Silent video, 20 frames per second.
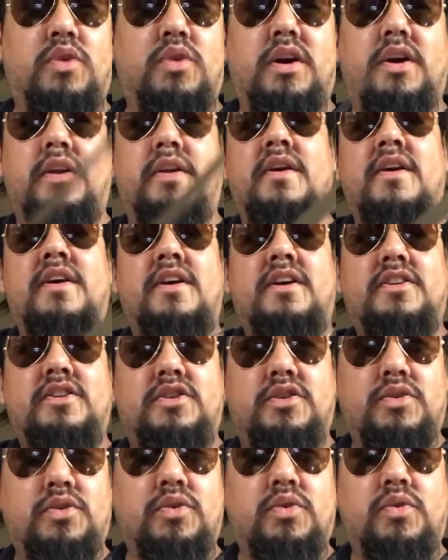1,
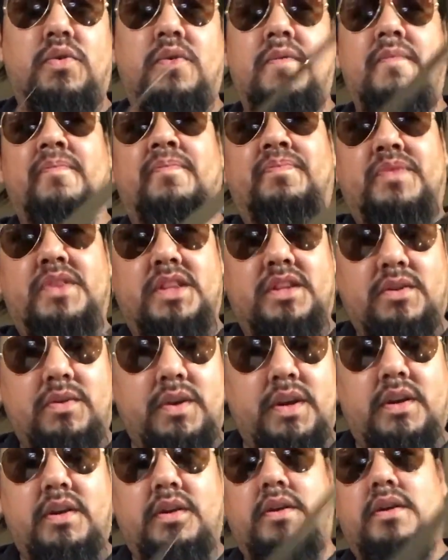2,
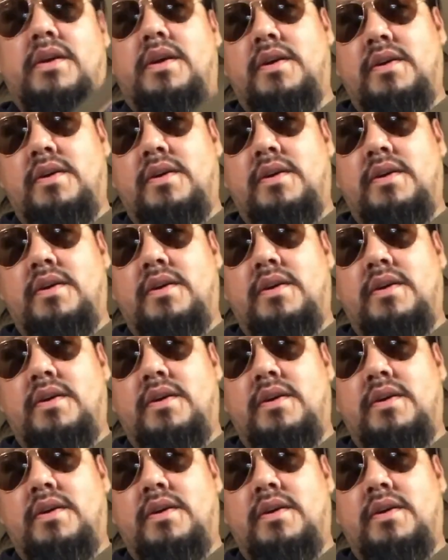3,